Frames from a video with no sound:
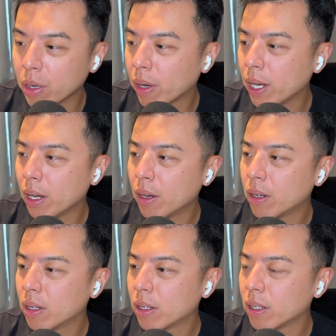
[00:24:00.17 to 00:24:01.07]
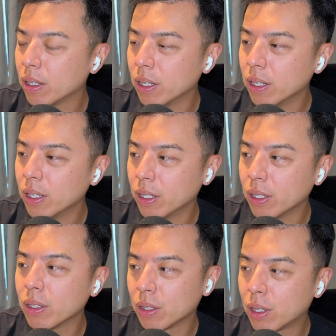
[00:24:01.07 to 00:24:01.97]
right now.
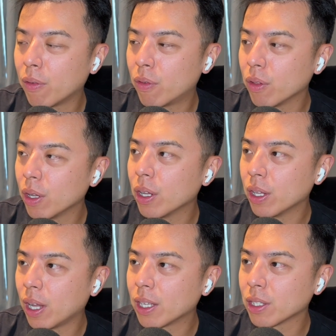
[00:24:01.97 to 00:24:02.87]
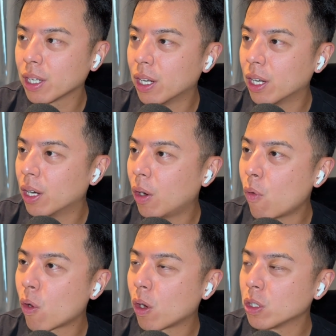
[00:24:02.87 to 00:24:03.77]
Definitely has like a
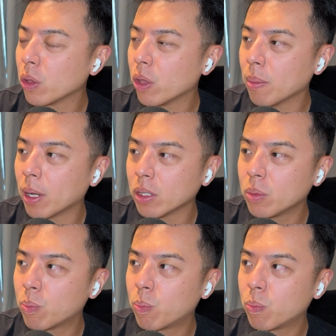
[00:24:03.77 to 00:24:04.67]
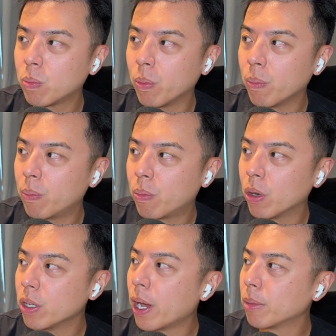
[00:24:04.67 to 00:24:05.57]
overarching theme, and it's
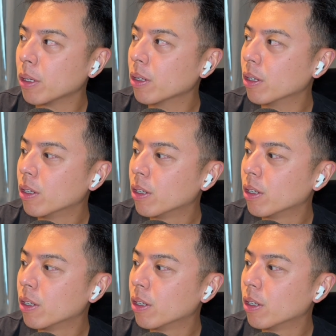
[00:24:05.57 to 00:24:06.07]
pretty damn good.